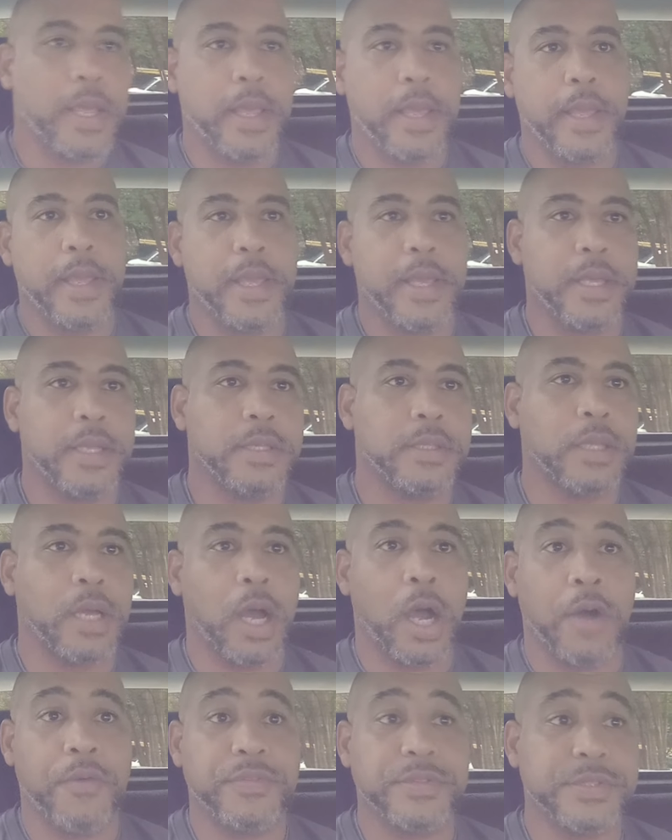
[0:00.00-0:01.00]
And the
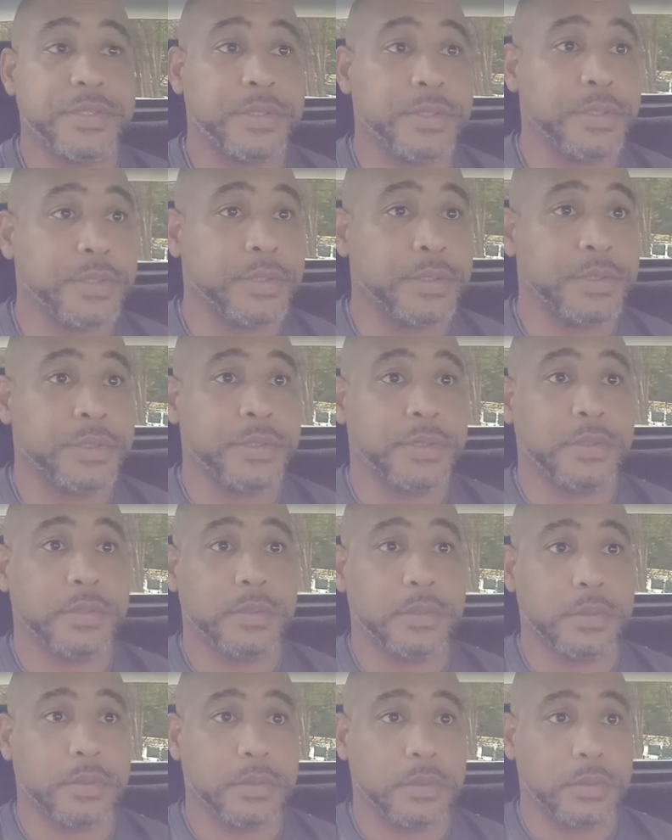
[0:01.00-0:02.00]

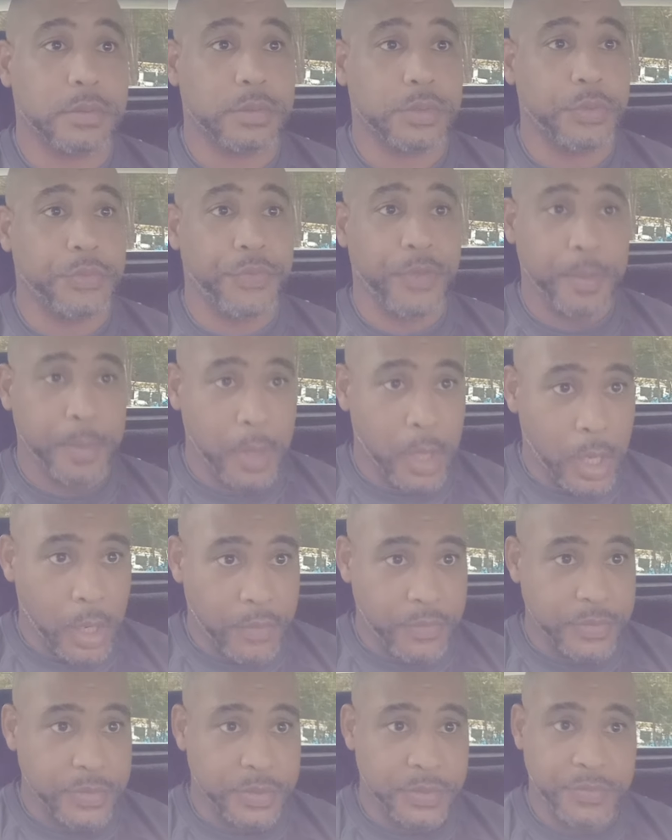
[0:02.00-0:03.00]
officers, two female
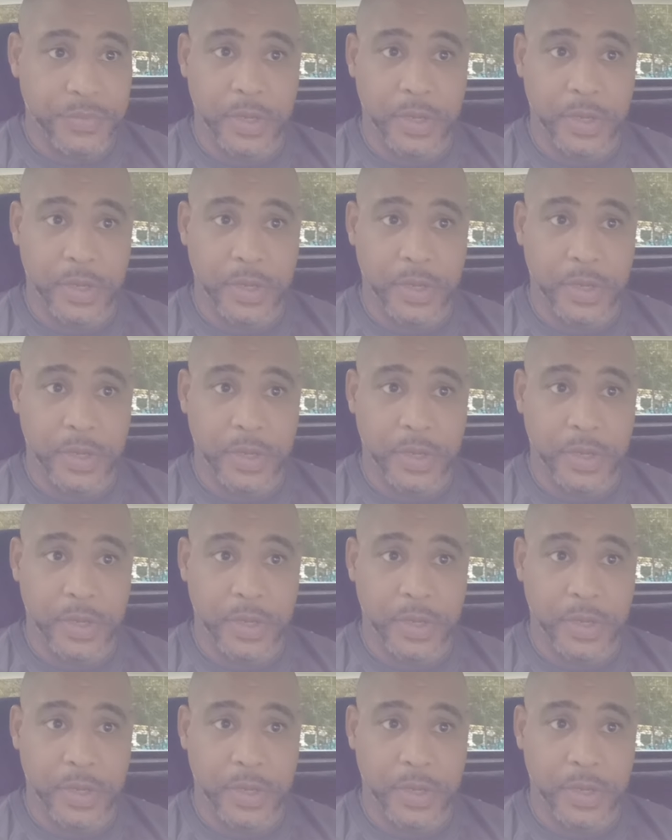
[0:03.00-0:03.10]
officers,